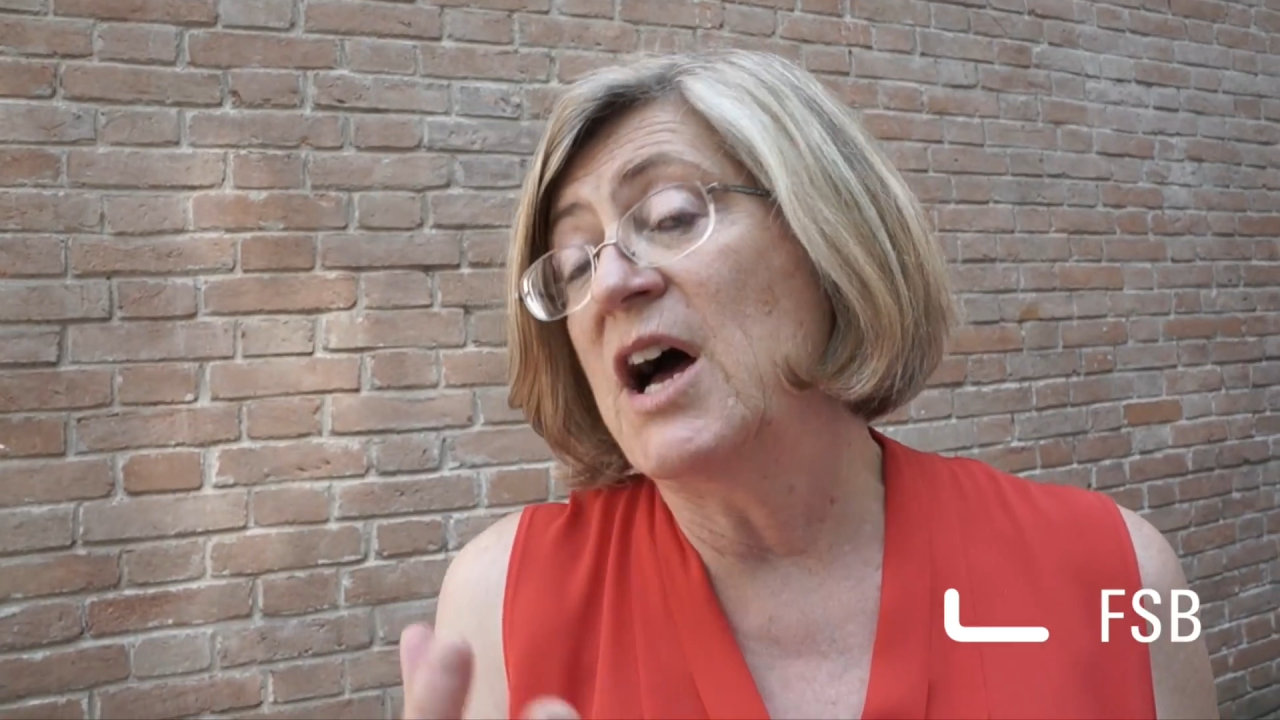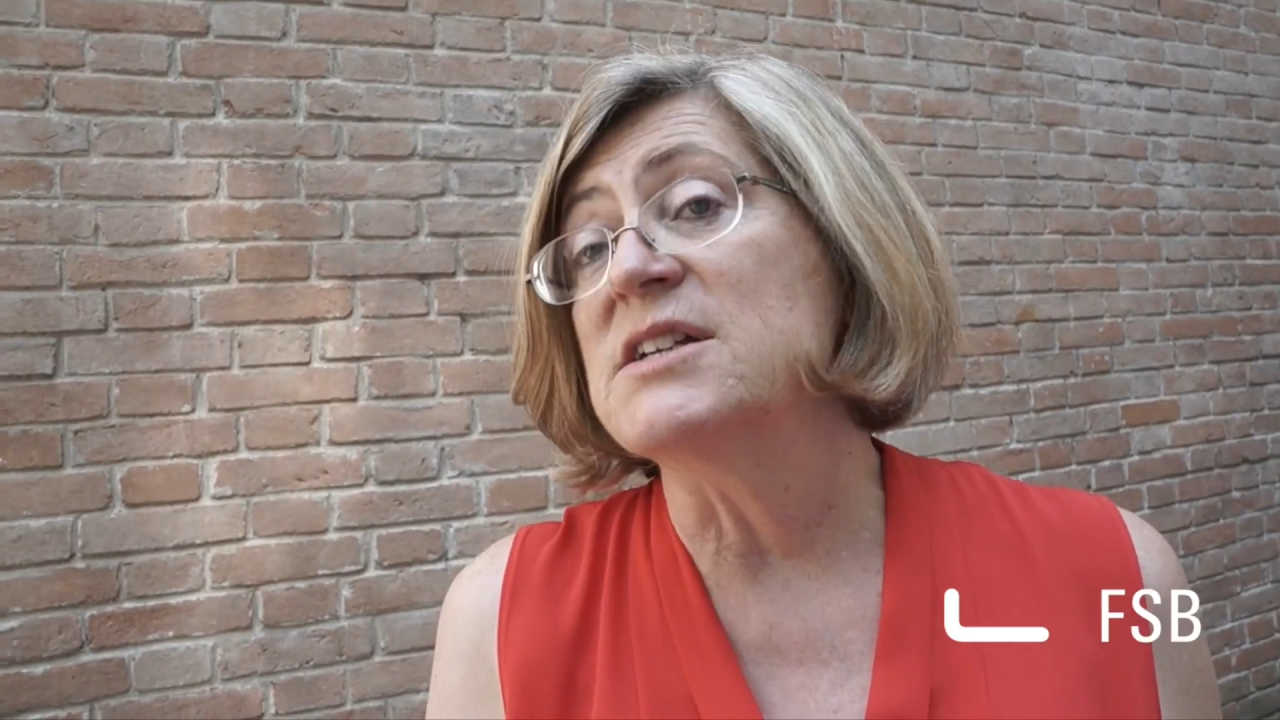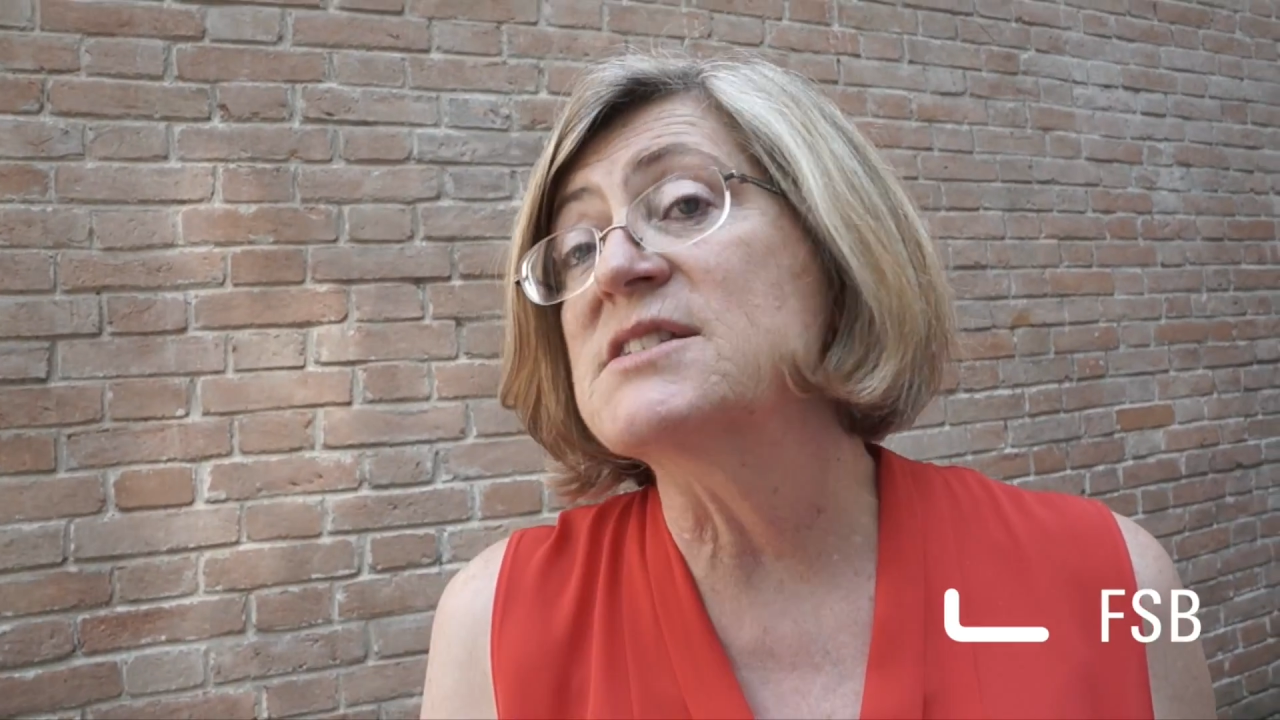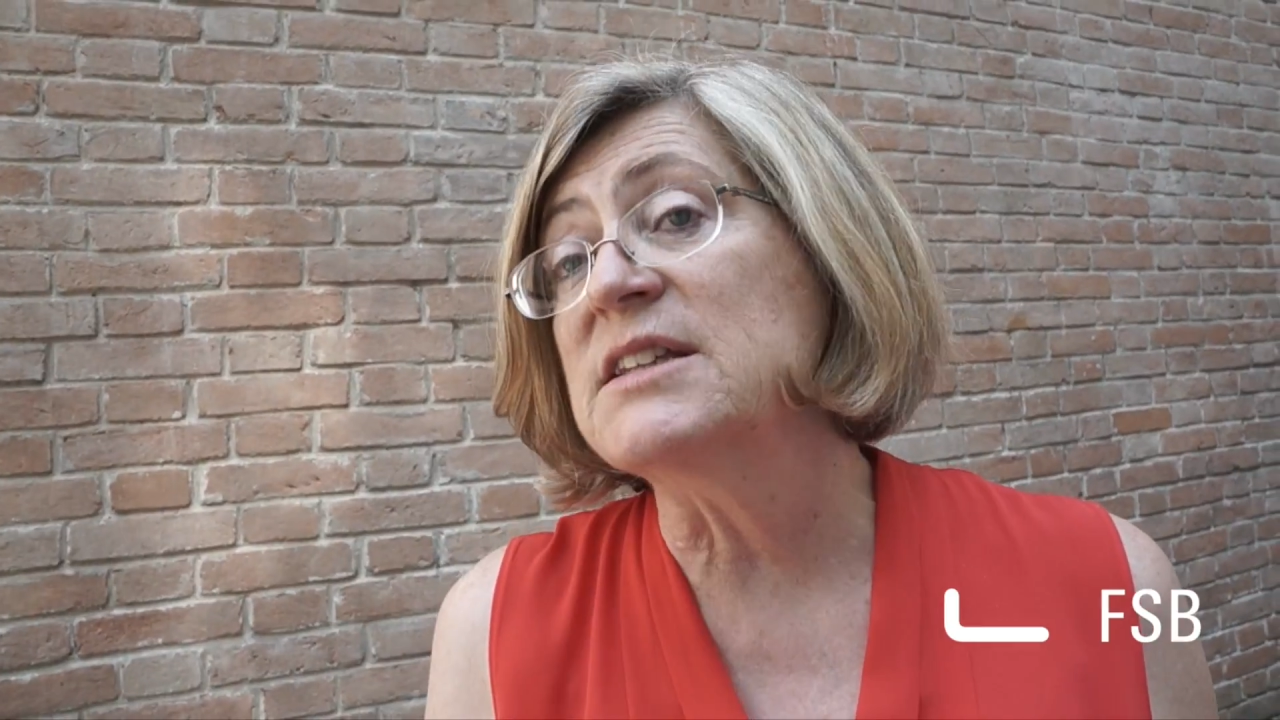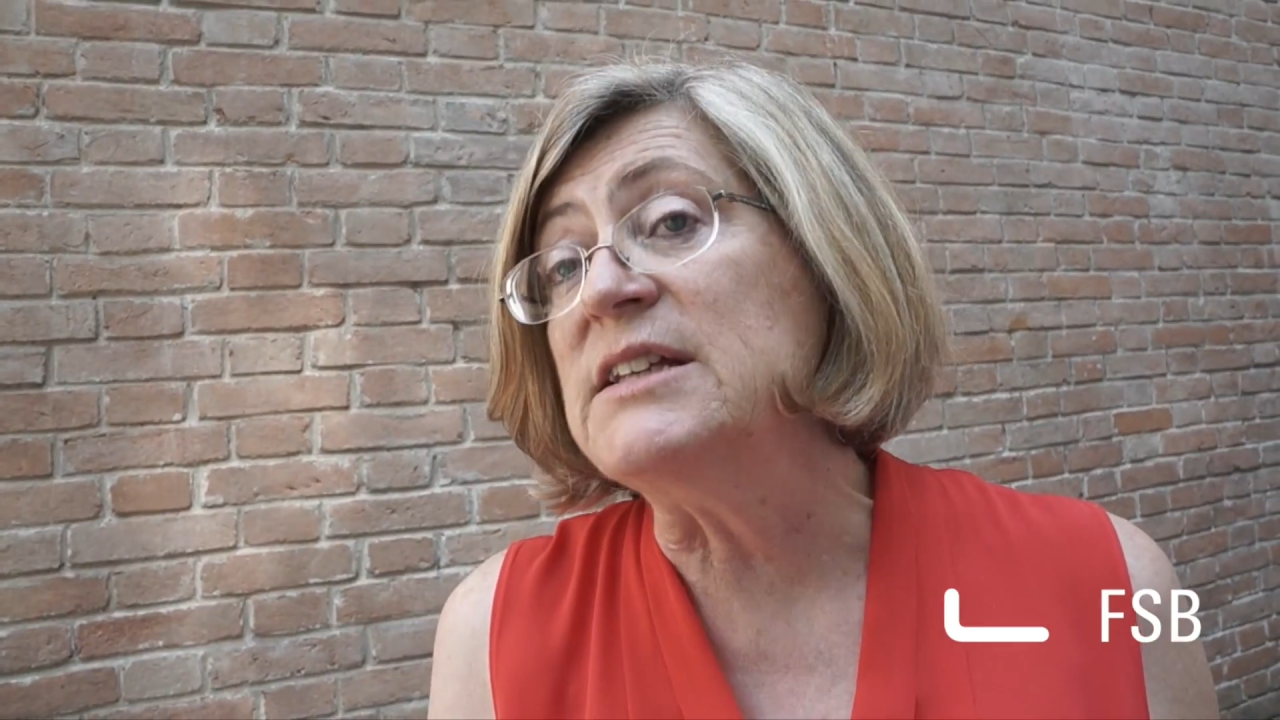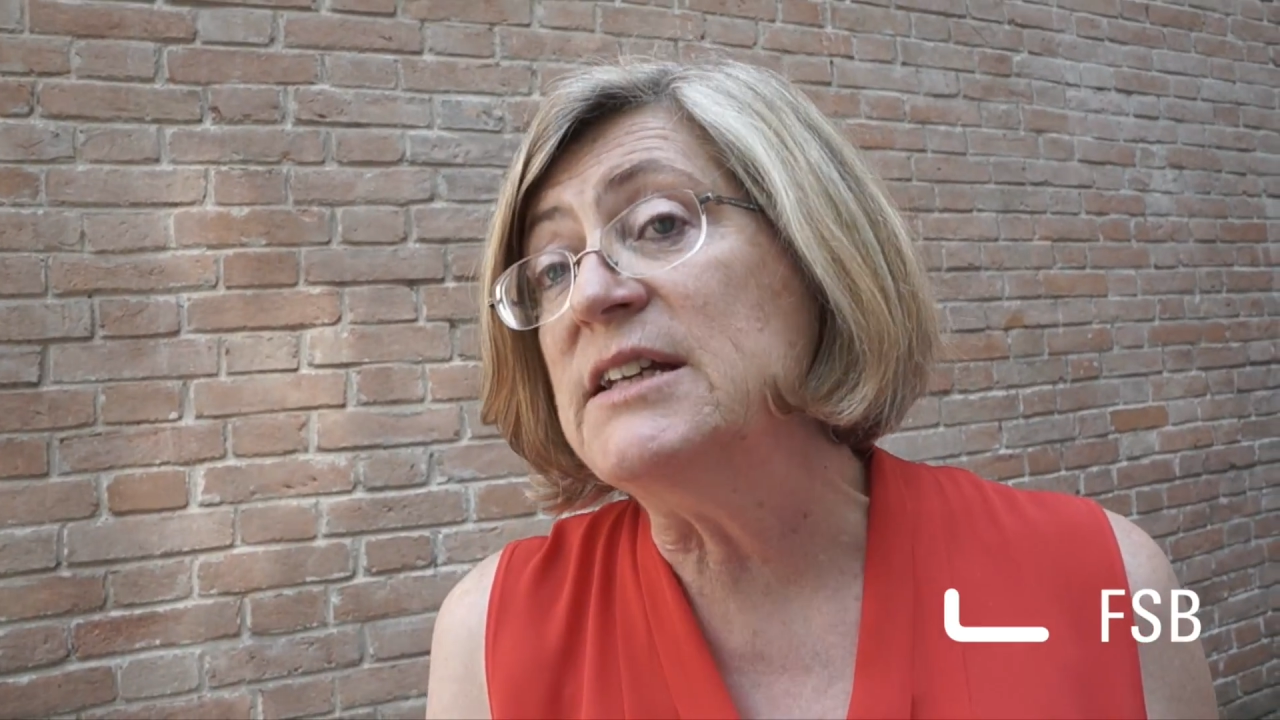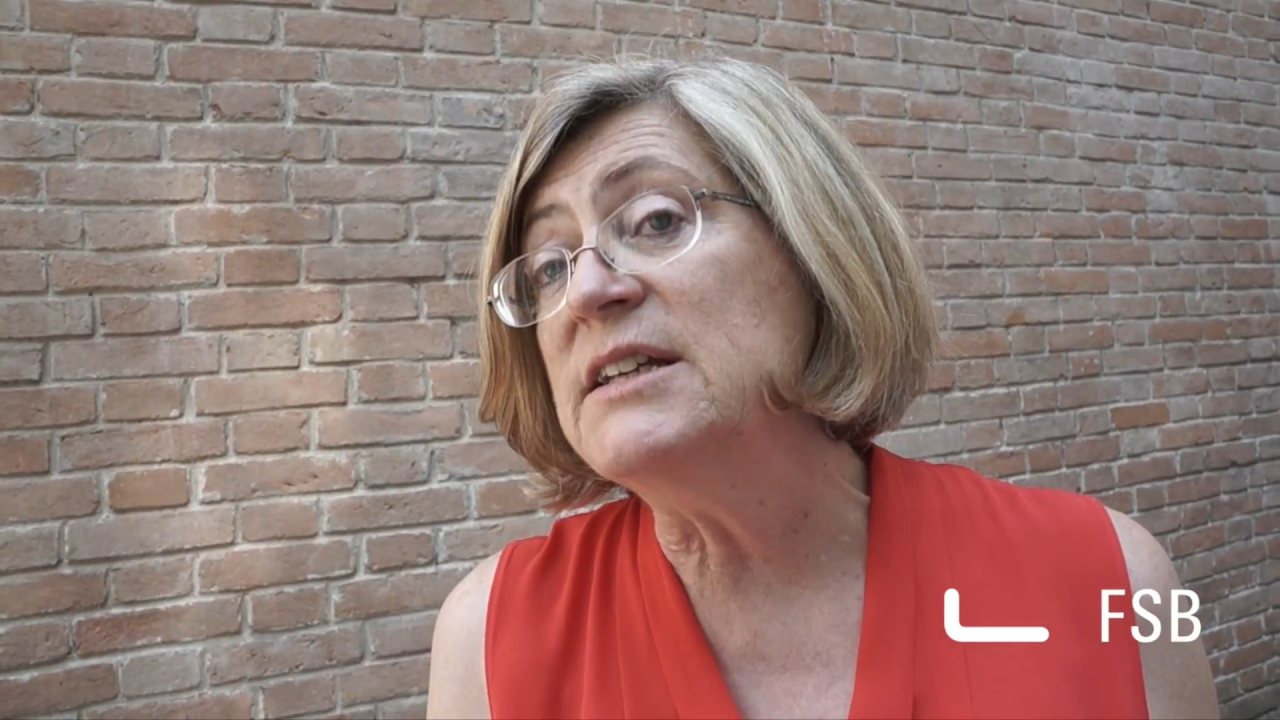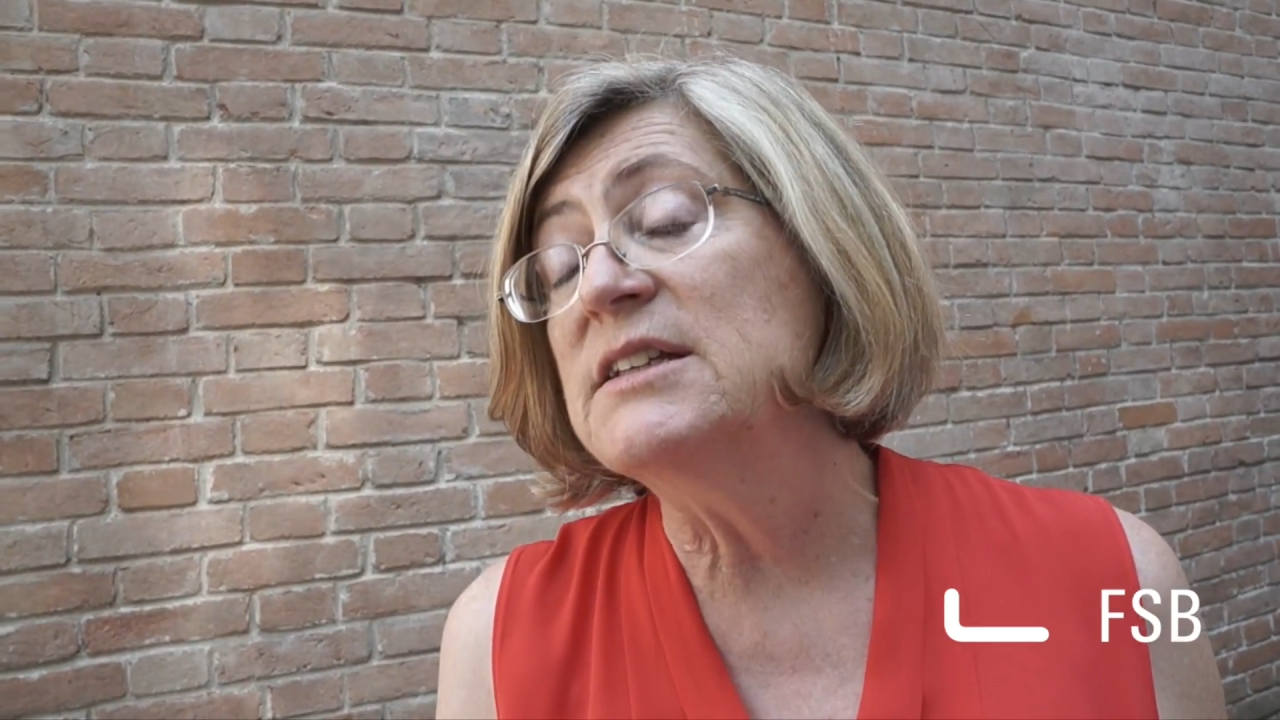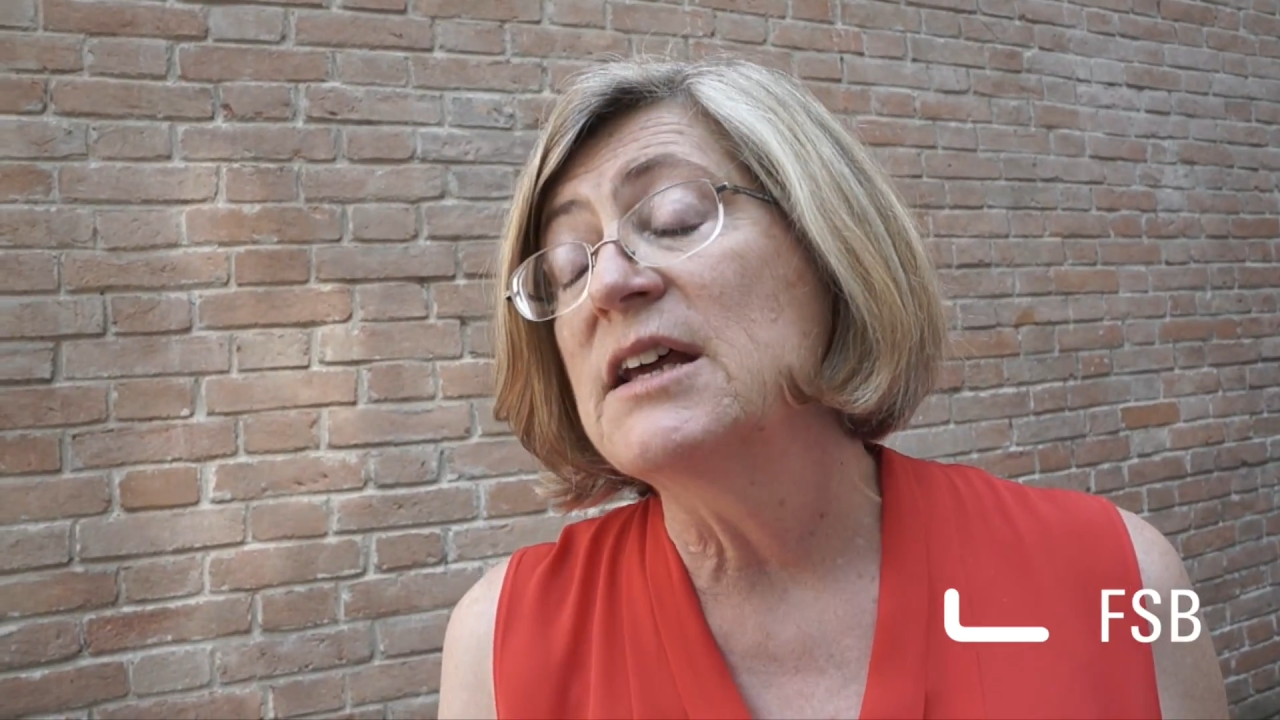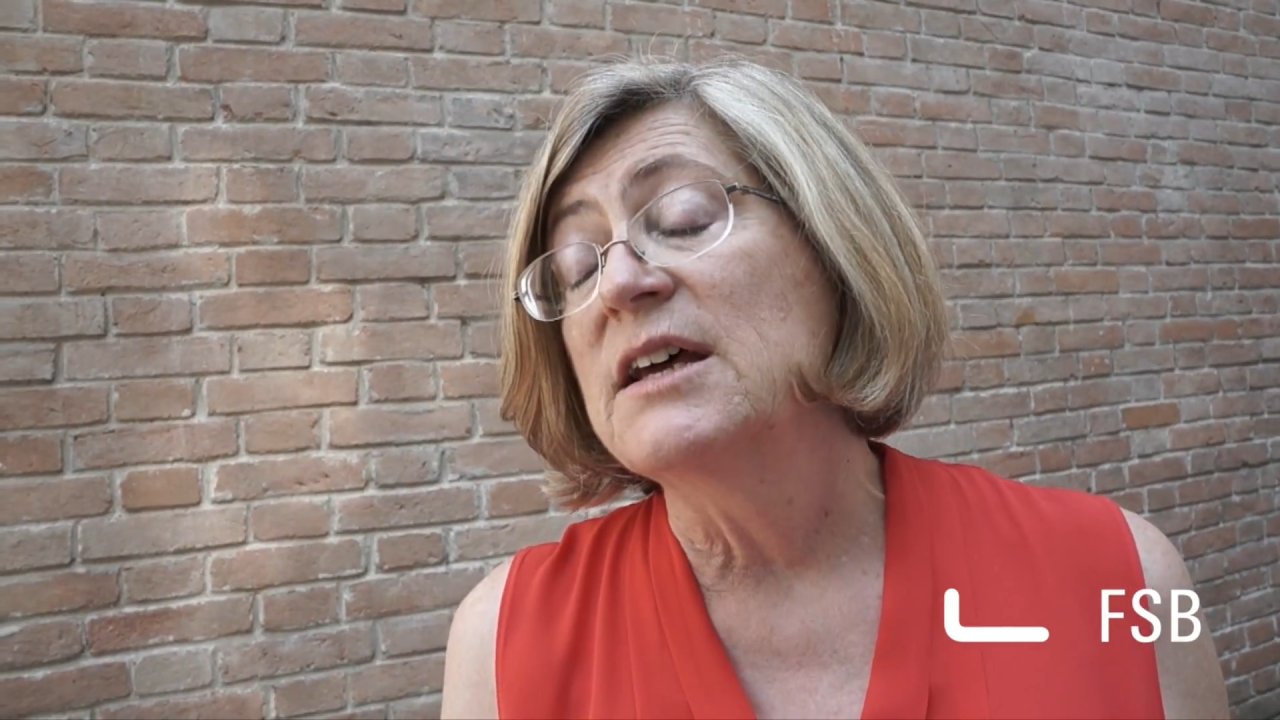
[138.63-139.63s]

isolated,